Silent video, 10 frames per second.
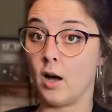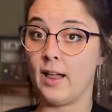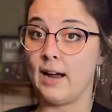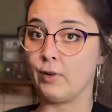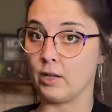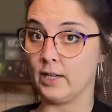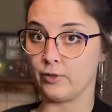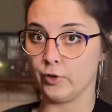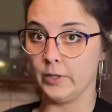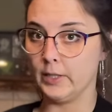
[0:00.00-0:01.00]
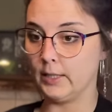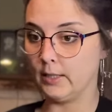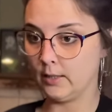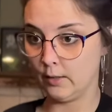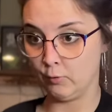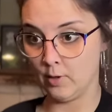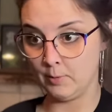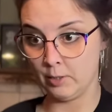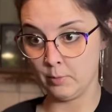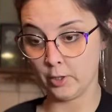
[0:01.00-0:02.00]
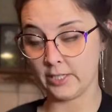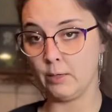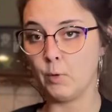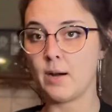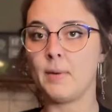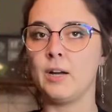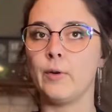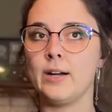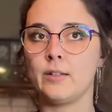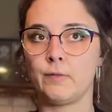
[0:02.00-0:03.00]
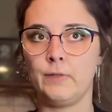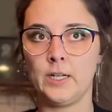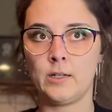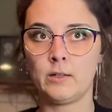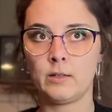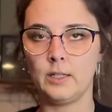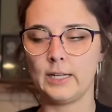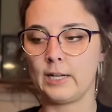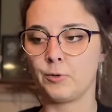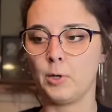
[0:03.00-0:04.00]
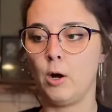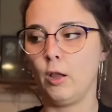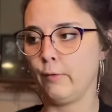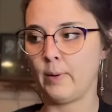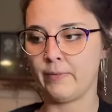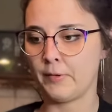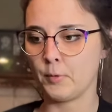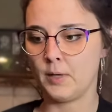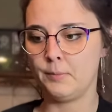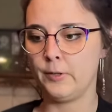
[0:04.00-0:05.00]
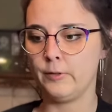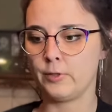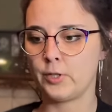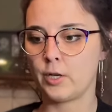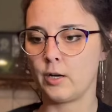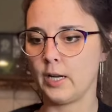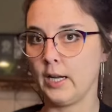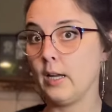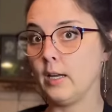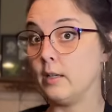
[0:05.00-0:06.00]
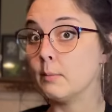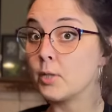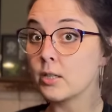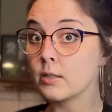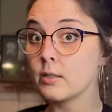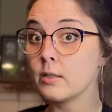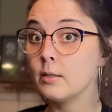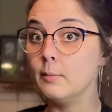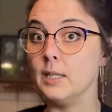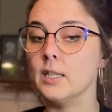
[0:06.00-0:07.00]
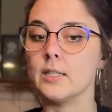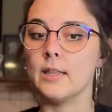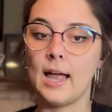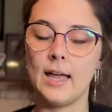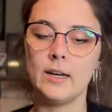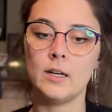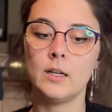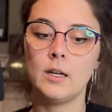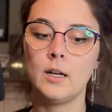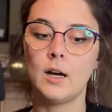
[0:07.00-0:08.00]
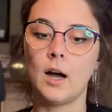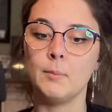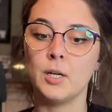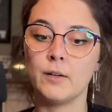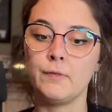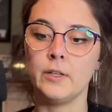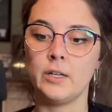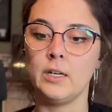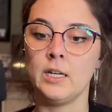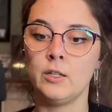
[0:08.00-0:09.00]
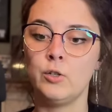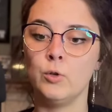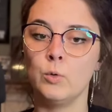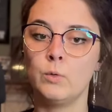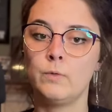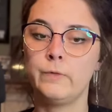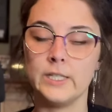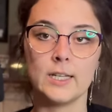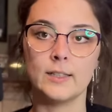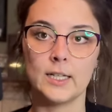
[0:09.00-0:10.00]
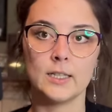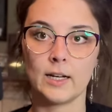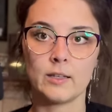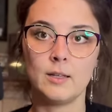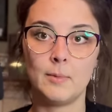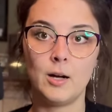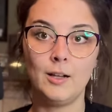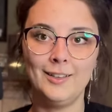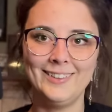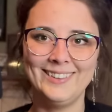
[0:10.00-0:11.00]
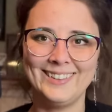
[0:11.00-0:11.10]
Y'all, I have a collection of Webtoon books. And one of my greatest fears is actually all of my favorite Webtoons turning into books, because then I'm going to feel the need to physically collect them all.